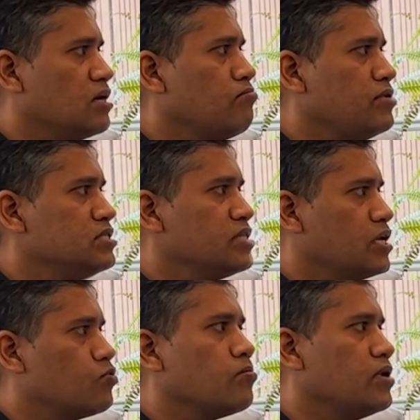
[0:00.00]
companies
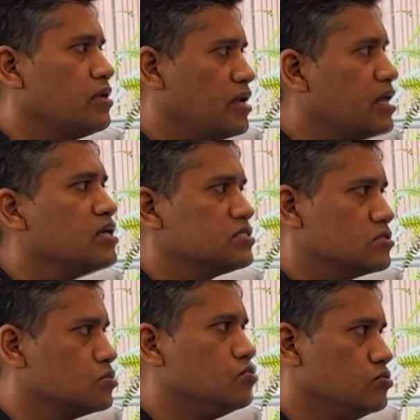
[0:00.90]
like Quiplen, like us,
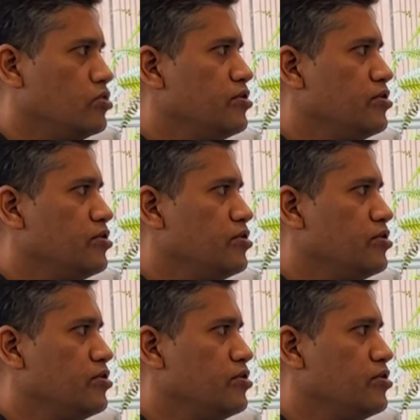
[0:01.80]
do.